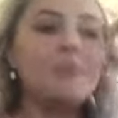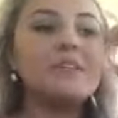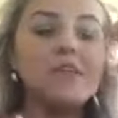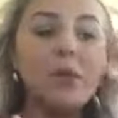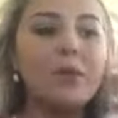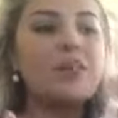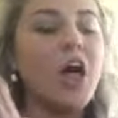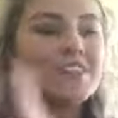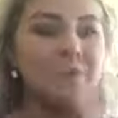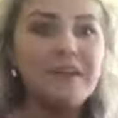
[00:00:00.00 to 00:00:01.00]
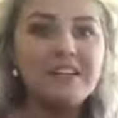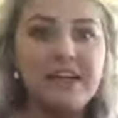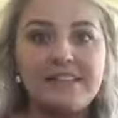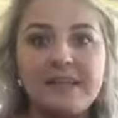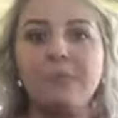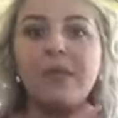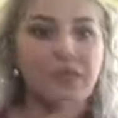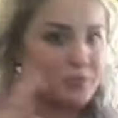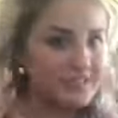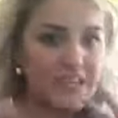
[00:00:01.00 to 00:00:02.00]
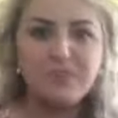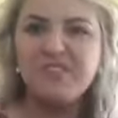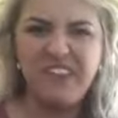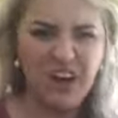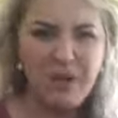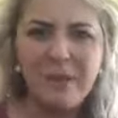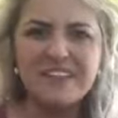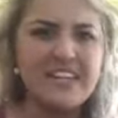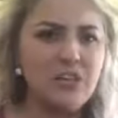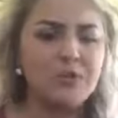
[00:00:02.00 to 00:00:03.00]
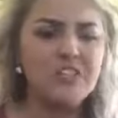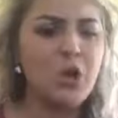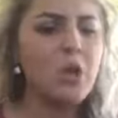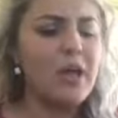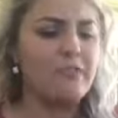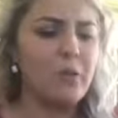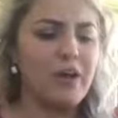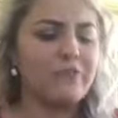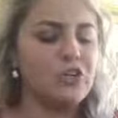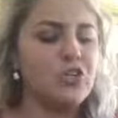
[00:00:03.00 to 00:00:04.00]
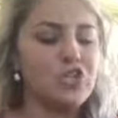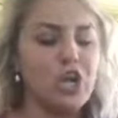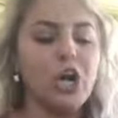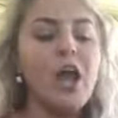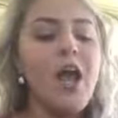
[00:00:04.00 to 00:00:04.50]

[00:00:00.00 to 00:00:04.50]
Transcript: So we lost about a dozen. It was very messy. There was yolk everywhere for sure.